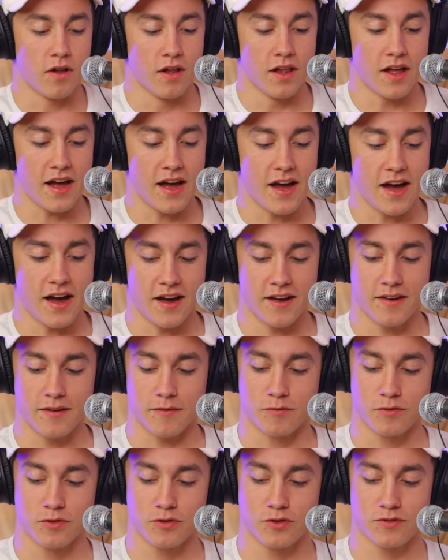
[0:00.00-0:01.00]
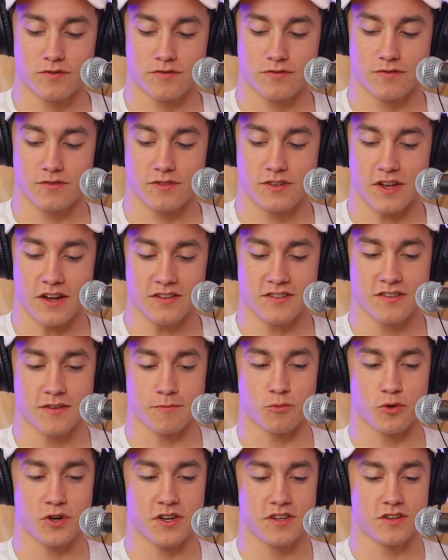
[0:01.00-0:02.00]
Well, I've done
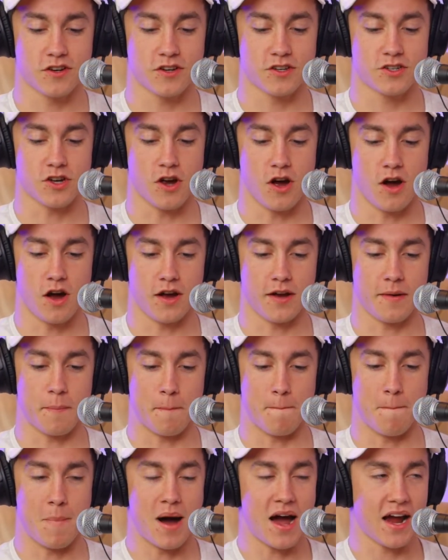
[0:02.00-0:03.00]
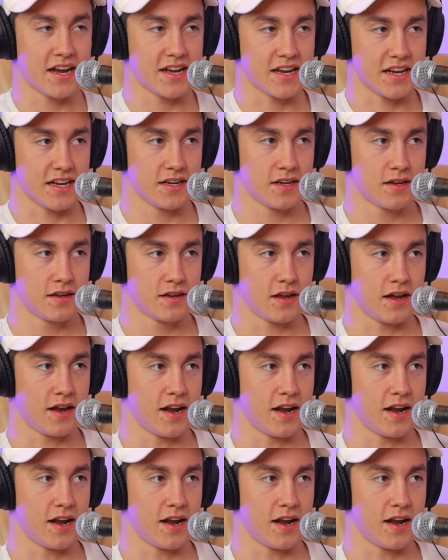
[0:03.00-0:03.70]
some research on mining.